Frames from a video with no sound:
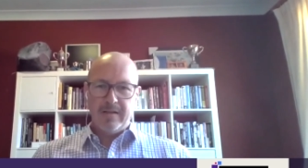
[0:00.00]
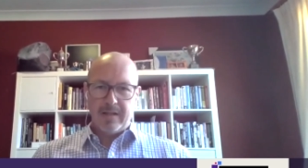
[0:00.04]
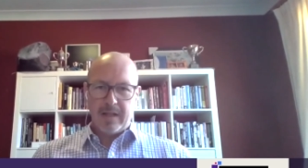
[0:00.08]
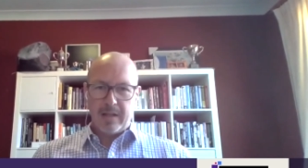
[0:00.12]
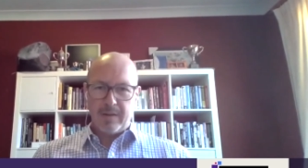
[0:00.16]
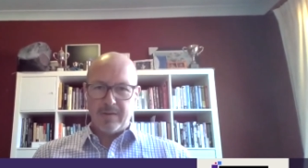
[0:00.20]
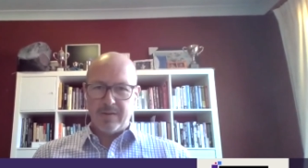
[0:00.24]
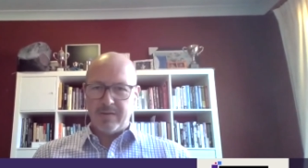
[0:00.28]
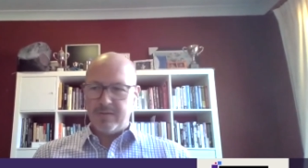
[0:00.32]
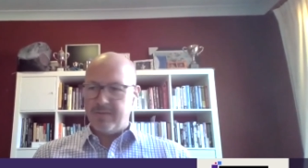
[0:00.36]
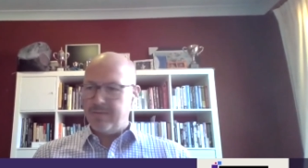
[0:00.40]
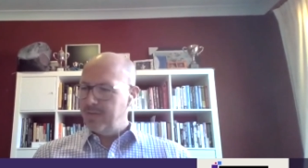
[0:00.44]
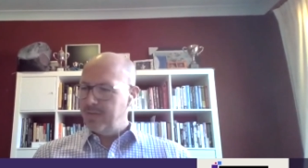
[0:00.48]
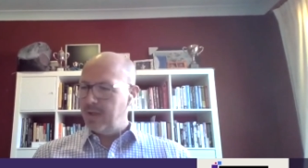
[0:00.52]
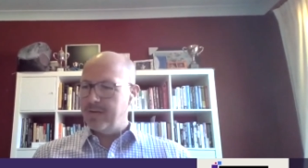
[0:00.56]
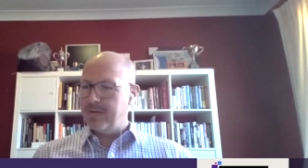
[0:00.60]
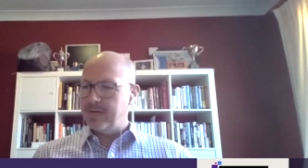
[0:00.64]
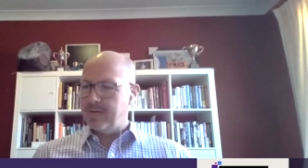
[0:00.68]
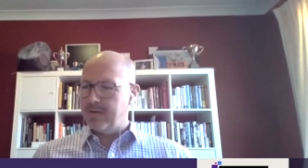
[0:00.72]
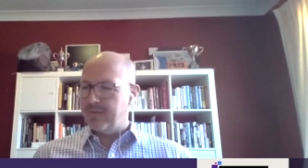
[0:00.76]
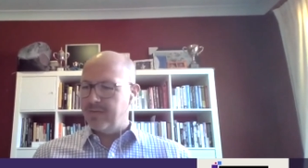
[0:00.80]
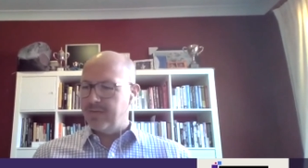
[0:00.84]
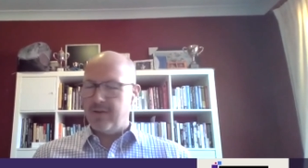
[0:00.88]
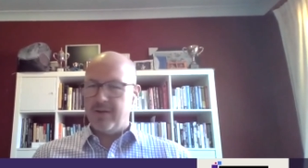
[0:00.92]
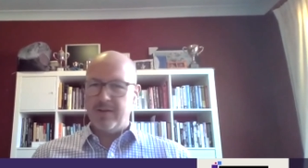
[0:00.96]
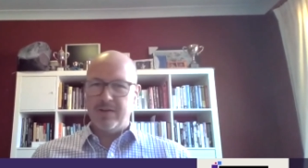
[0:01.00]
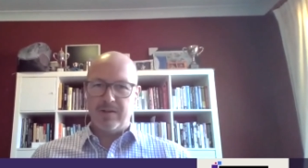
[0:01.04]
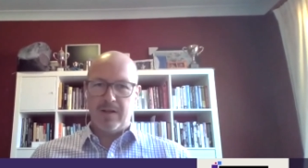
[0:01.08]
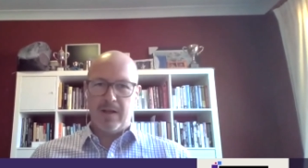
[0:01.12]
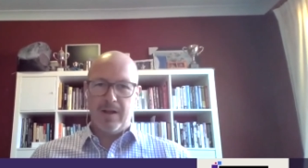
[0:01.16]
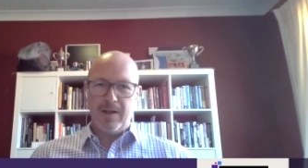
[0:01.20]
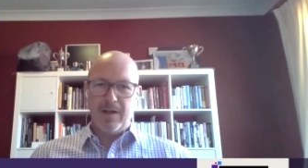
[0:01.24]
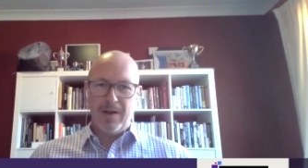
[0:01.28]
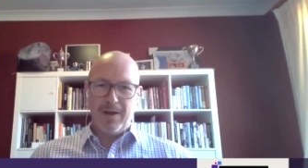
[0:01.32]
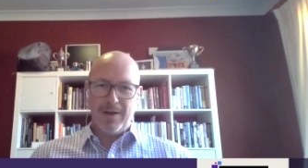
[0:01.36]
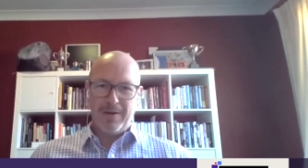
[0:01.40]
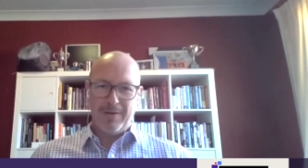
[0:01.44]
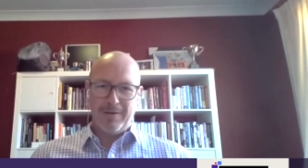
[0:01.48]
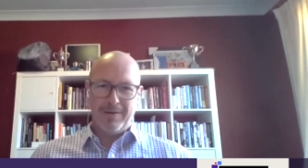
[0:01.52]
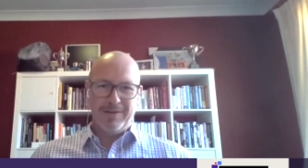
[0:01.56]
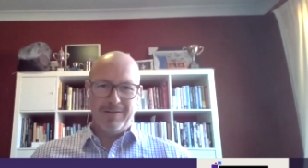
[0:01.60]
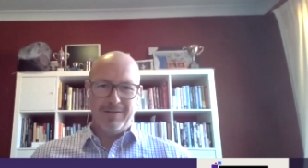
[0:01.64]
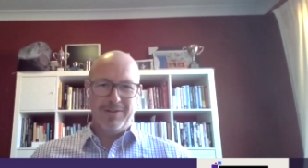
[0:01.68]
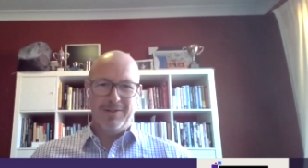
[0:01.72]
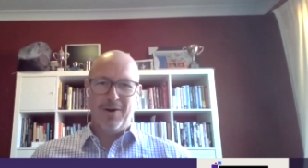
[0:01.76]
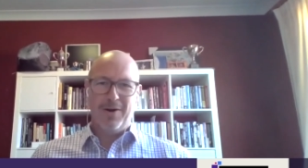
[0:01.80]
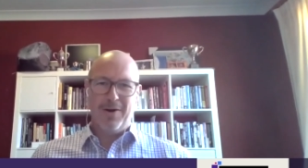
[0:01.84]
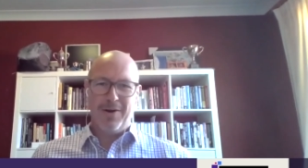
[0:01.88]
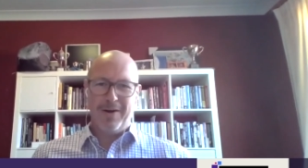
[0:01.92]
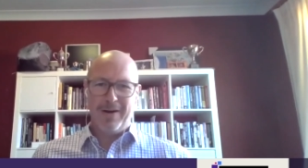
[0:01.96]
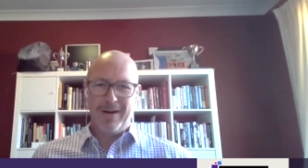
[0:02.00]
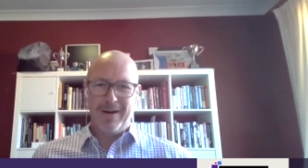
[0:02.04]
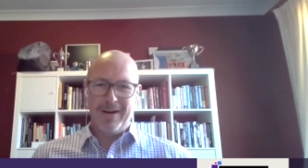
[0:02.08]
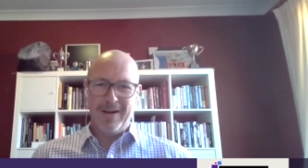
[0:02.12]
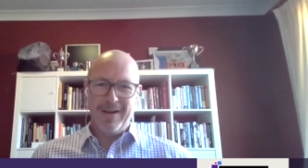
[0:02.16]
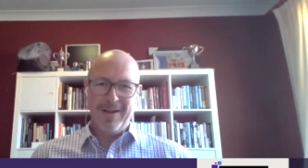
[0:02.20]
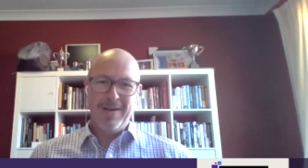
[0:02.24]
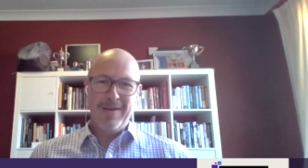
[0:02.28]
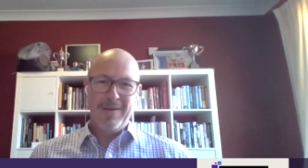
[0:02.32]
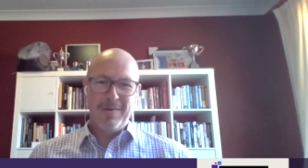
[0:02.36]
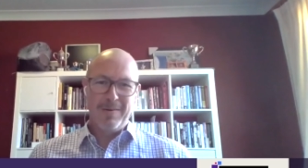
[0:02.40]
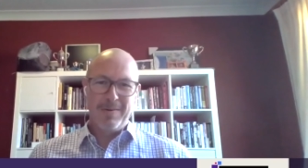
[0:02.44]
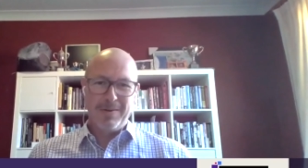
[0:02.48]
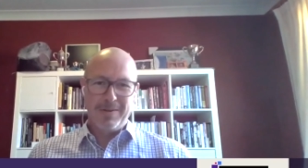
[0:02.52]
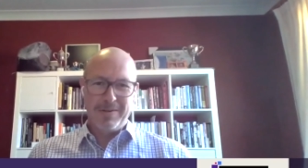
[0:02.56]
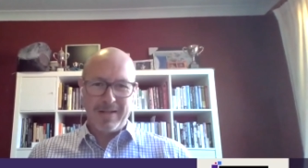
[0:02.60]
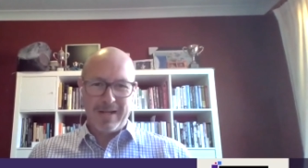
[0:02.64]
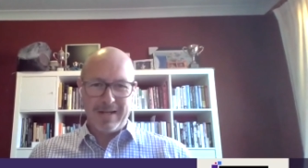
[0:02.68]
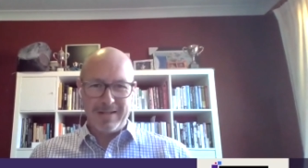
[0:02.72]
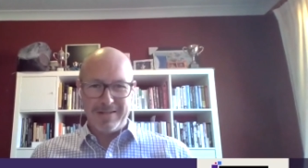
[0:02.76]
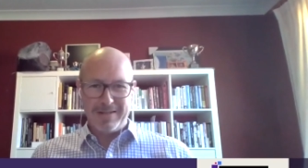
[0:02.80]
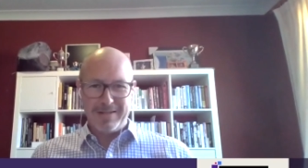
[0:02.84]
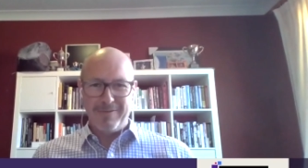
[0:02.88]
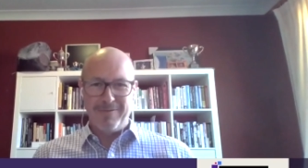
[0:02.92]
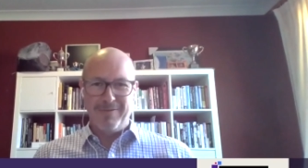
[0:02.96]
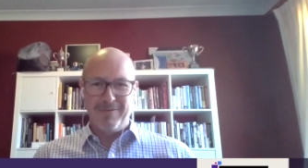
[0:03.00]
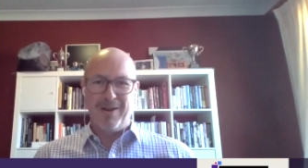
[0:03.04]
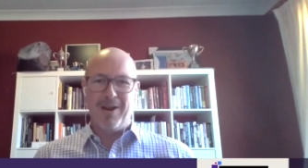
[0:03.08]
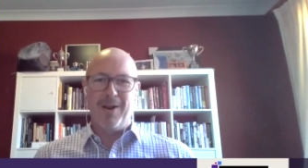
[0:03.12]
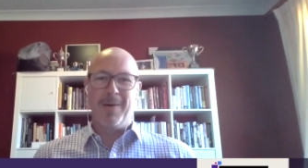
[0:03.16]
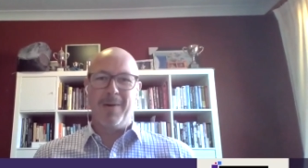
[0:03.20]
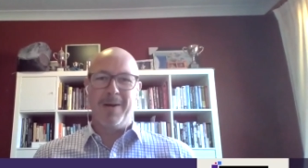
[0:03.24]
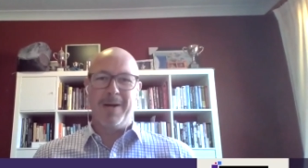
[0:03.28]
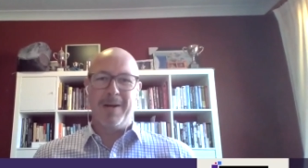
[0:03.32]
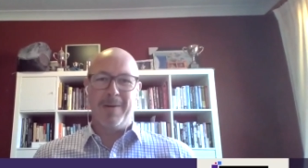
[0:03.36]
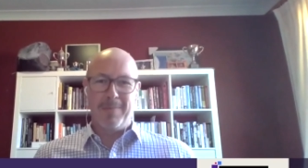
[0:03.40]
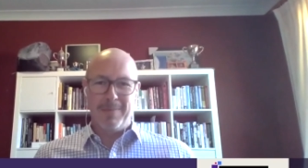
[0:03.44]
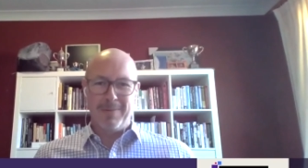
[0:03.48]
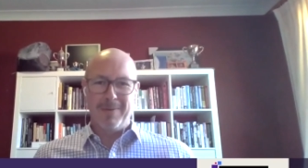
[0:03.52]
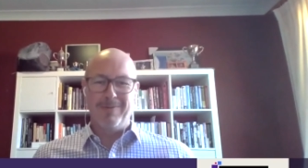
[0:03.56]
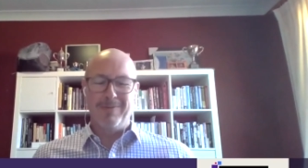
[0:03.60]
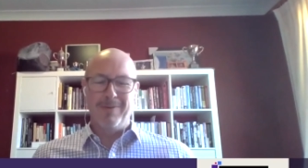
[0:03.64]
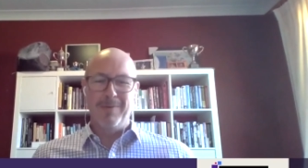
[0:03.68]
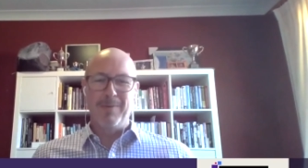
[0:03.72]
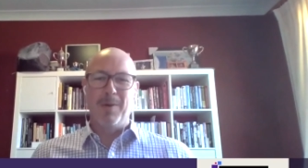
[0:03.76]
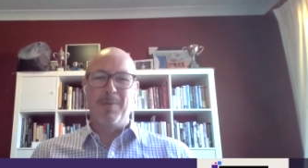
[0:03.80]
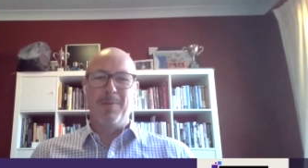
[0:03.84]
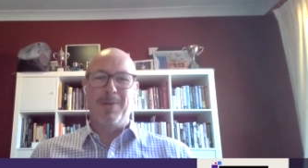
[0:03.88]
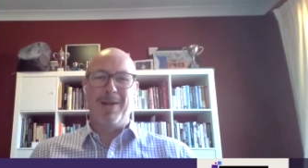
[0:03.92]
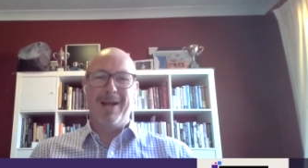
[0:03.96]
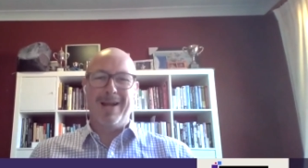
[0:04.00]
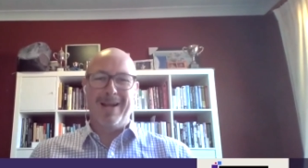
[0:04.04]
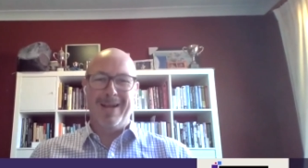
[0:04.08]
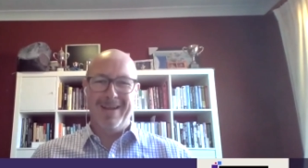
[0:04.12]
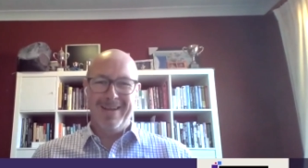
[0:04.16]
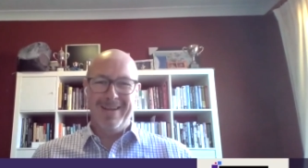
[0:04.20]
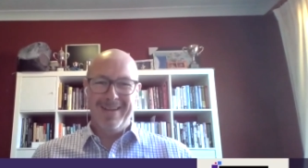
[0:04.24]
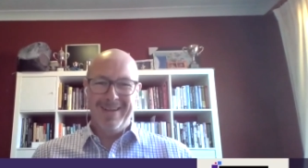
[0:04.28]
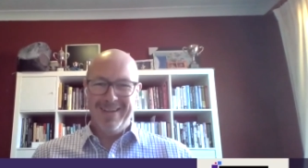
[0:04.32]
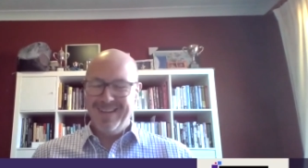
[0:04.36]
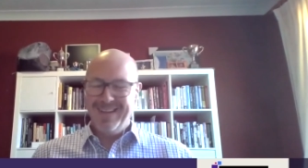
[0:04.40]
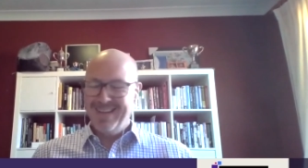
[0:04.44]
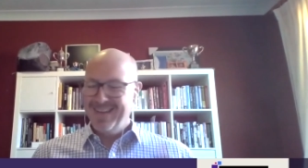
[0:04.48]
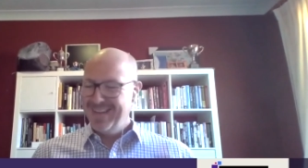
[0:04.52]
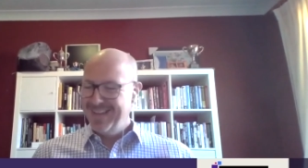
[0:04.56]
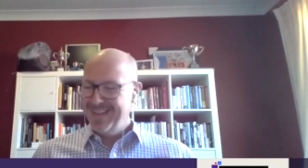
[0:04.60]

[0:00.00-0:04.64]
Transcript: That was the first I heard of this story. Was actually following a football player.